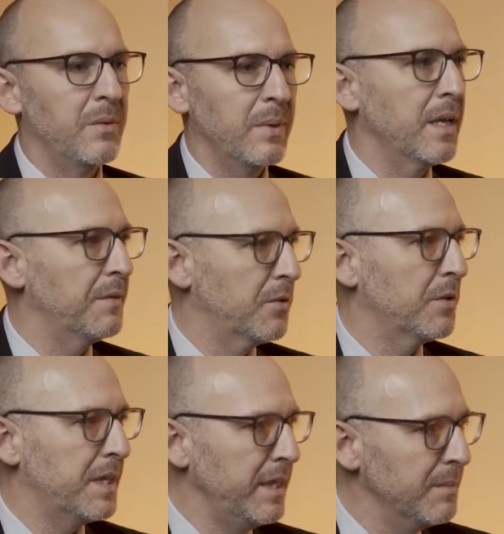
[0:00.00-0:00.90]
give it to
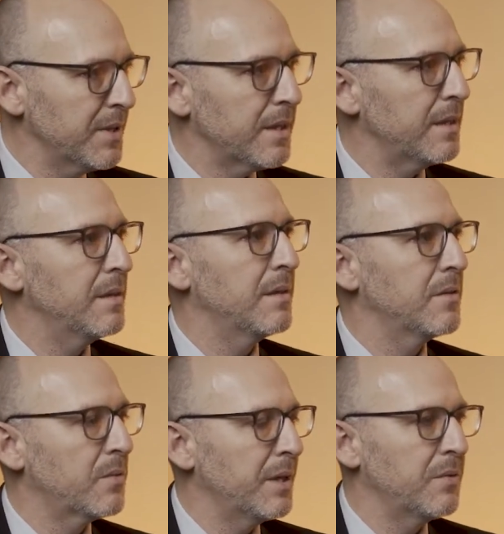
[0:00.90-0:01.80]
the teams
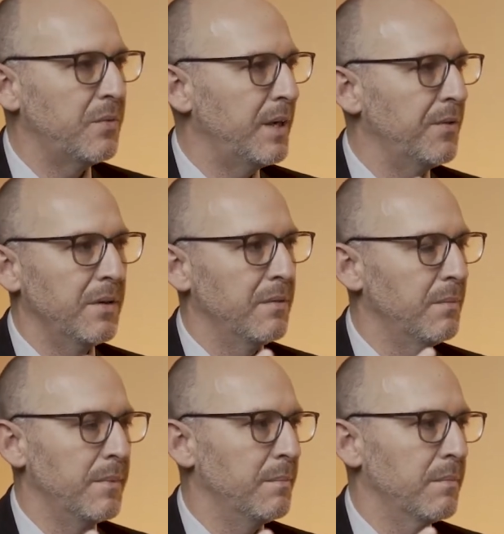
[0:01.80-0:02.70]
and try to find the
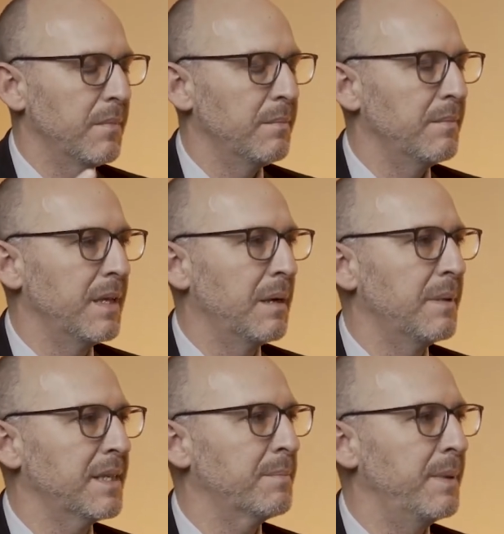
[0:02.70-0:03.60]

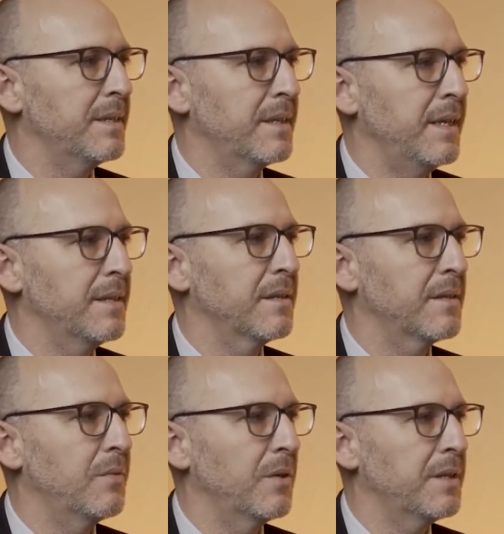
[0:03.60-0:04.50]
best
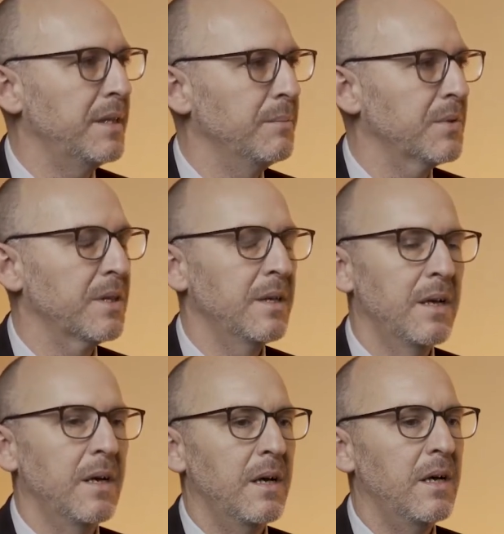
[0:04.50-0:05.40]
cases for the teams.
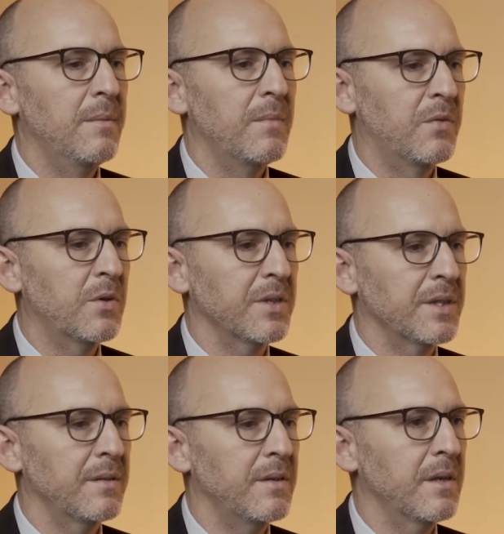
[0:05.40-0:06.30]
Of
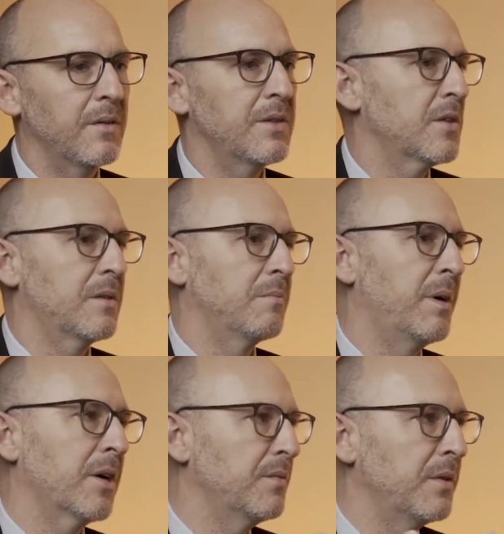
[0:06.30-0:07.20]
course, this is
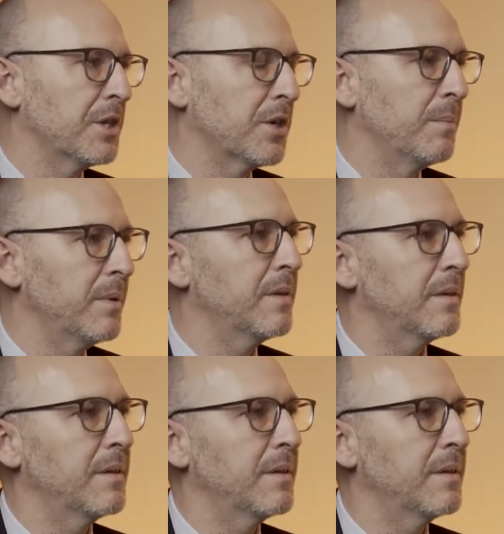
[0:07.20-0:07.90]
part of our job.